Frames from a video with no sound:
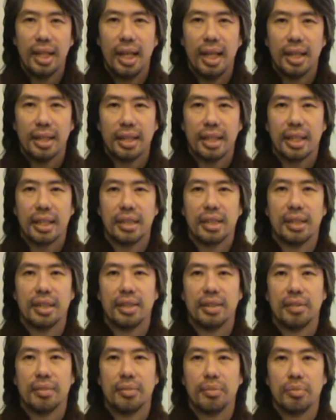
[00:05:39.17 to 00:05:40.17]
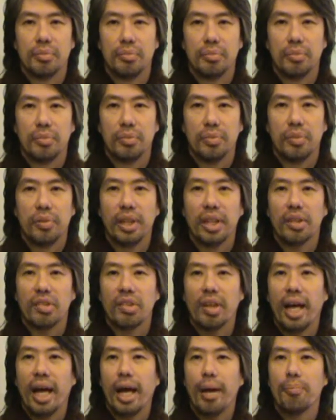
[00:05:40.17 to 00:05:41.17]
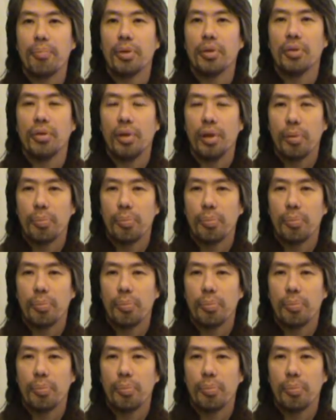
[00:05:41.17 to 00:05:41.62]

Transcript: And that things happen